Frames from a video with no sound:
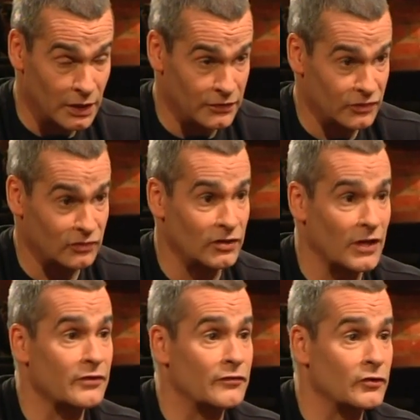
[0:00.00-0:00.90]
and this is
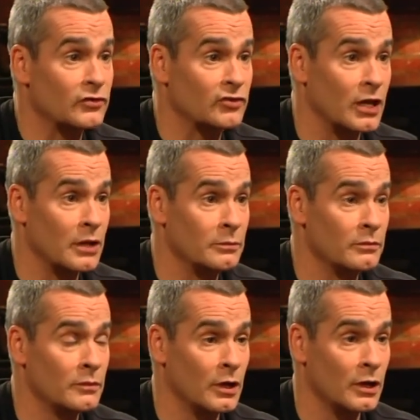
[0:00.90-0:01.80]
not the first
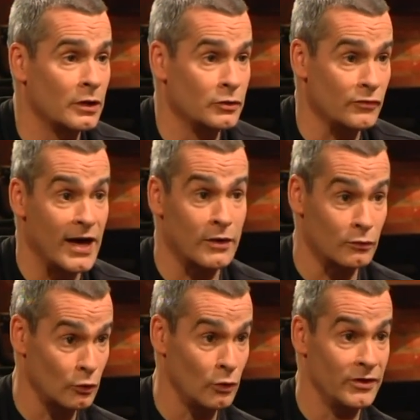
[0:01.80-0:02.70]
time you've had a
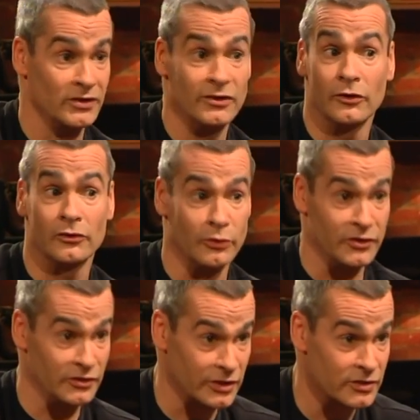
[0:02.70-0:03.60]
role that deals with
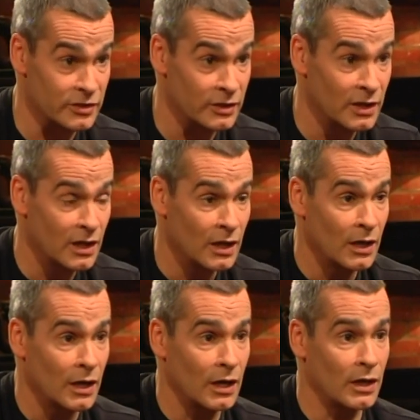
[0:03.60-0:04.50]
addiction.
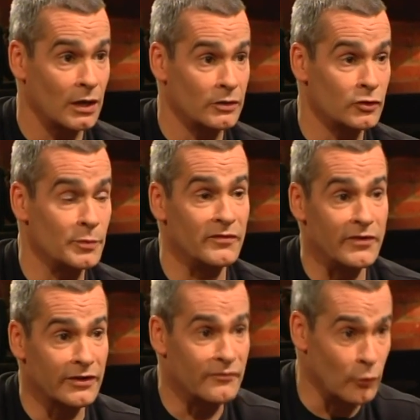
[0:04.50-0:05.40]
You've been
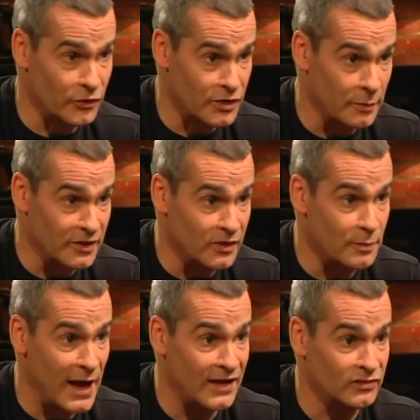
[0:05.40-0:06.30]
very forthcoming in the
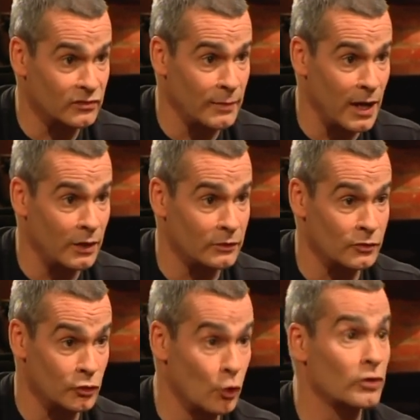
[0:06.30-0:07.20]
past about
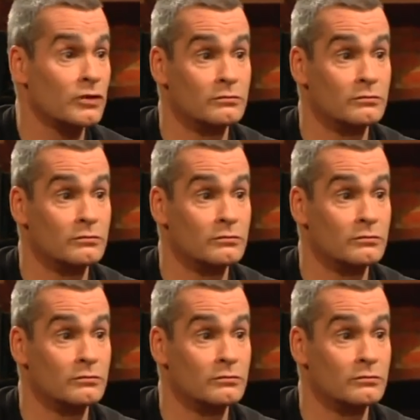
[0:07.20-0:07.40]
your